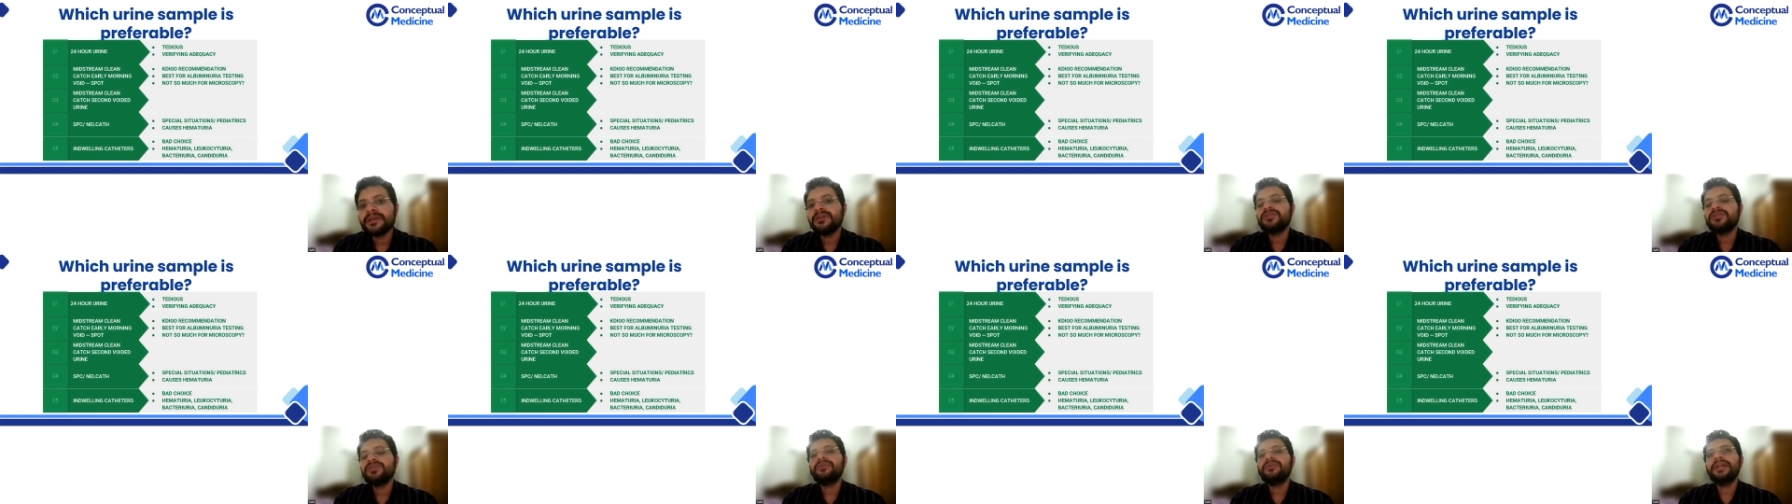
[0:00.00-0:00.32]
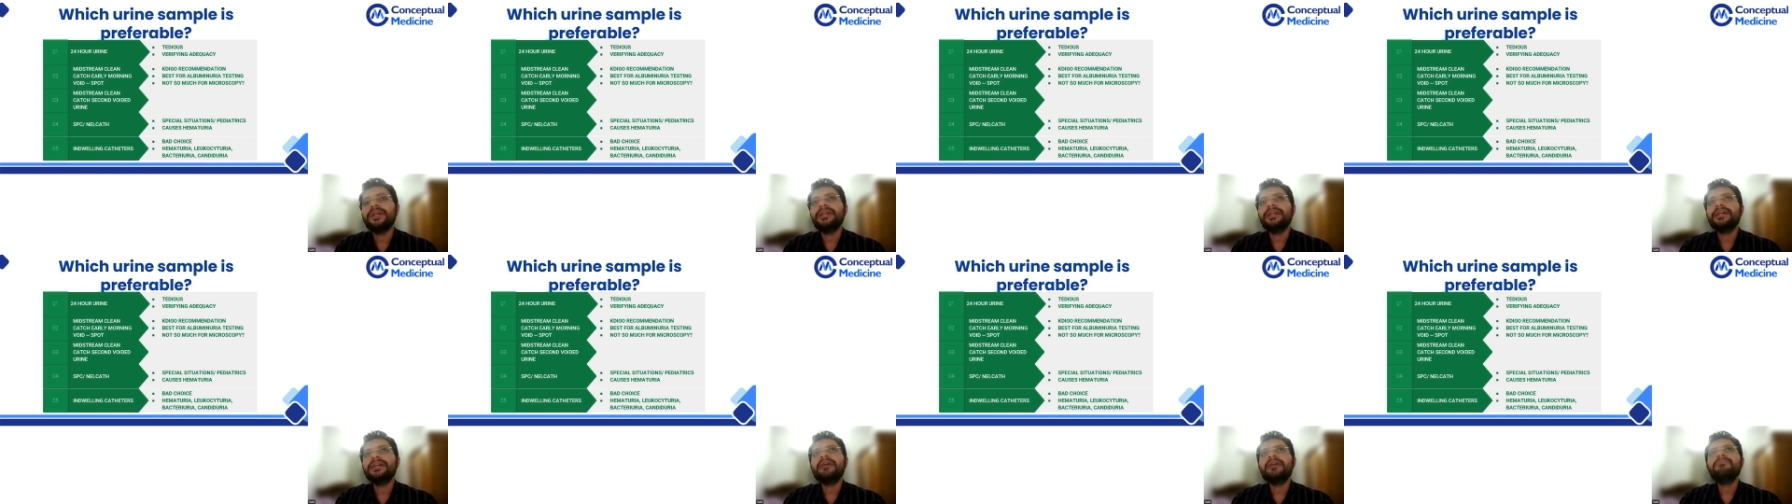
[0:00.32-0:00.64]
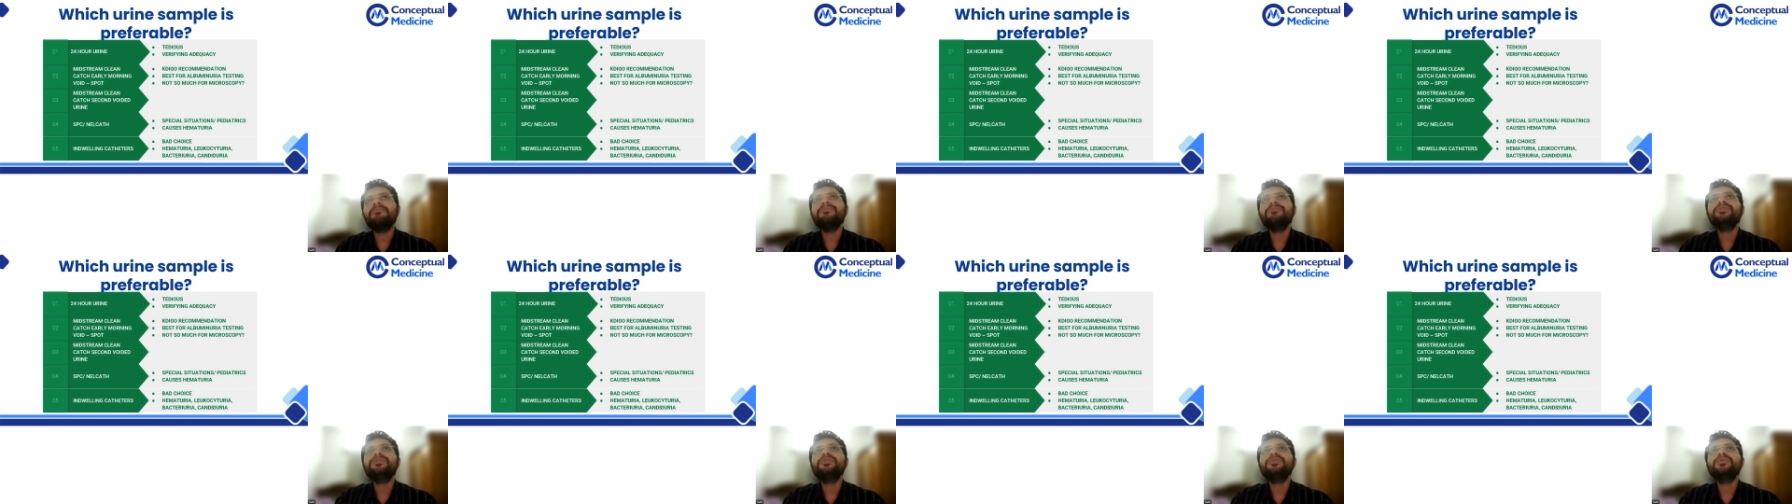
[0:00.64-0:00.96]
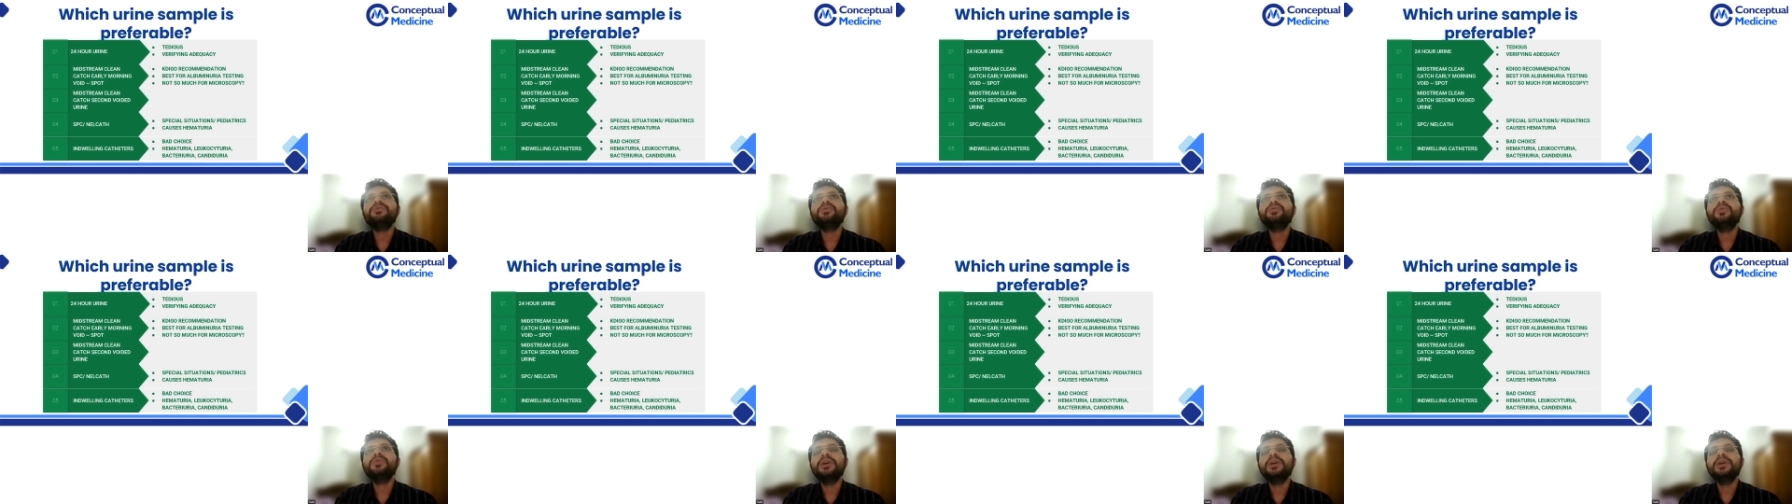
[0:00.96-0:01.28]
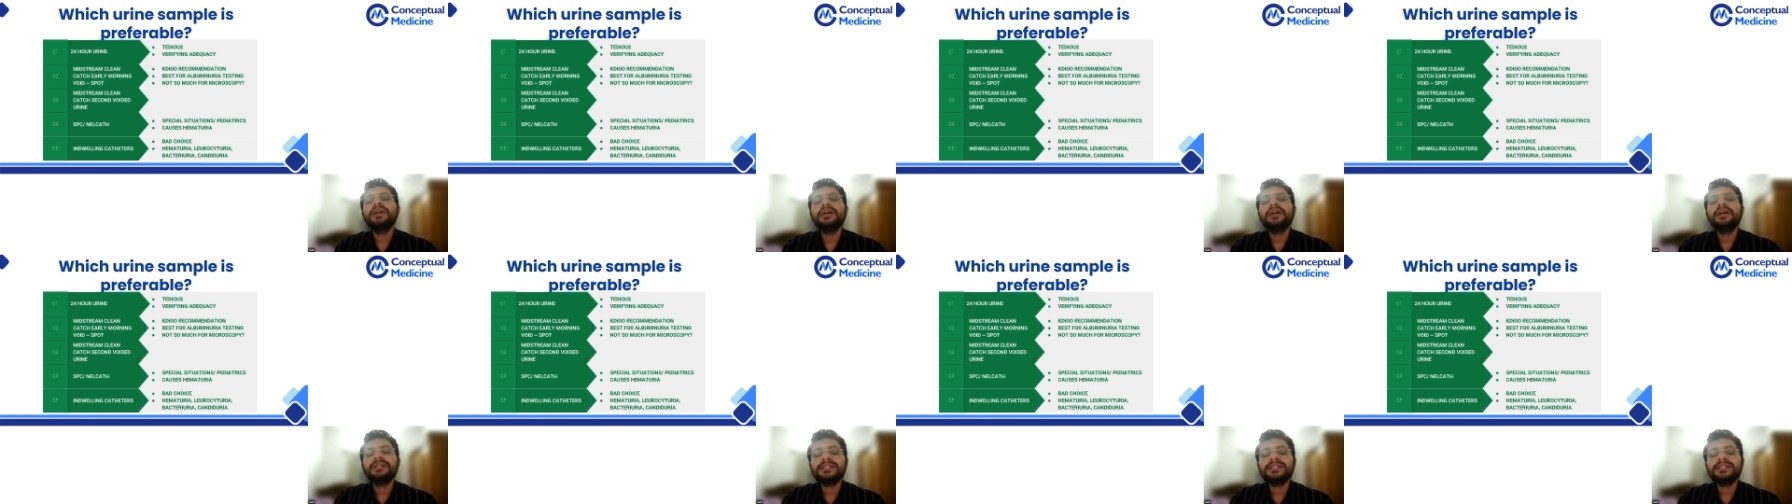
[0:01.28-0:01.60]
When it comes to
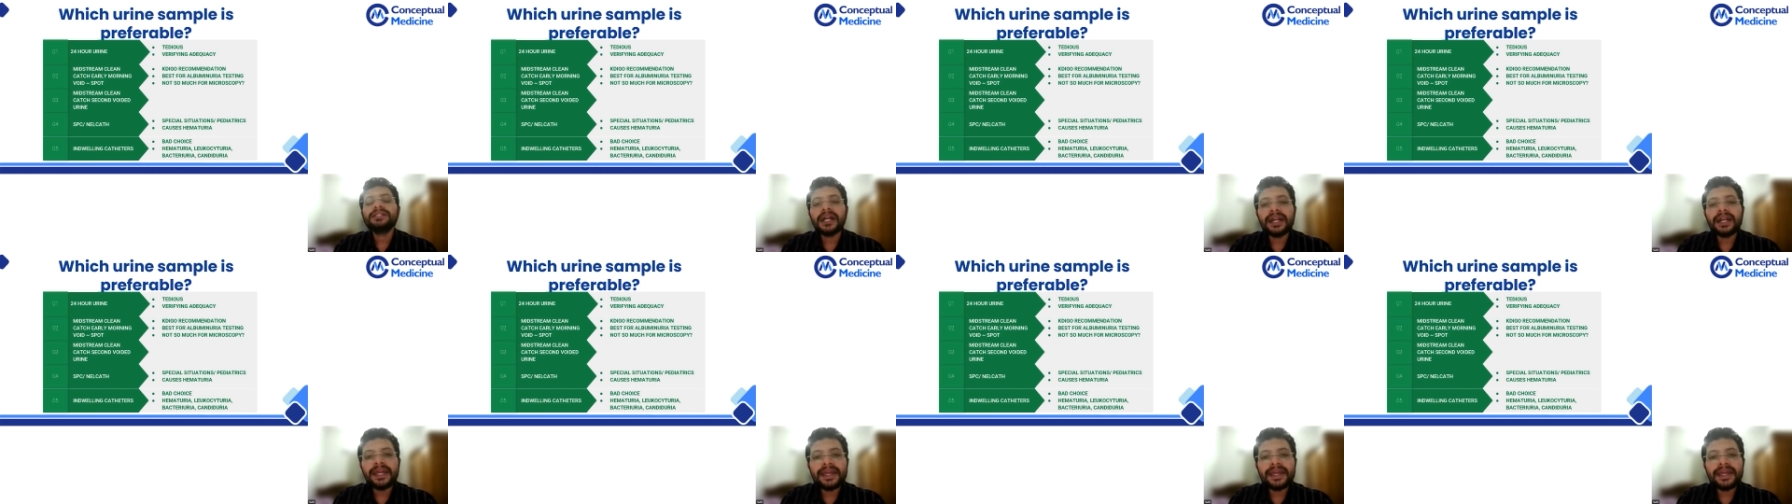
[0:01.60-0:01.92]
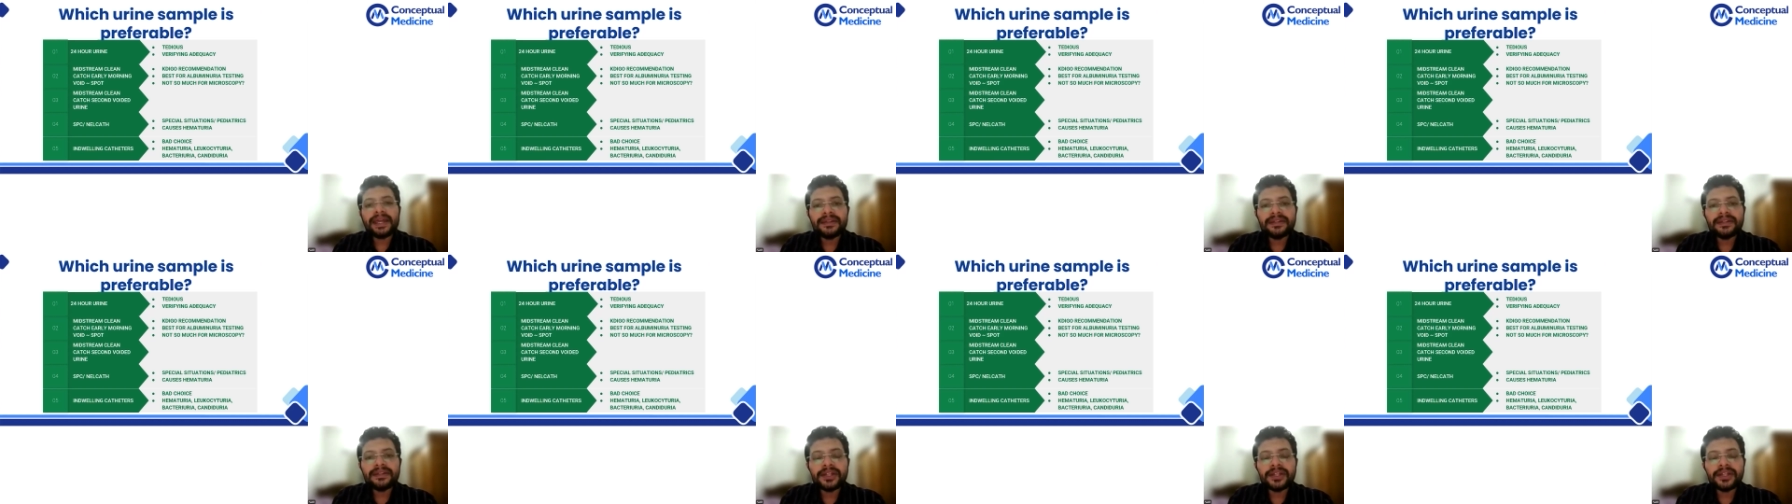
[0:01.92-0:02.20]
studying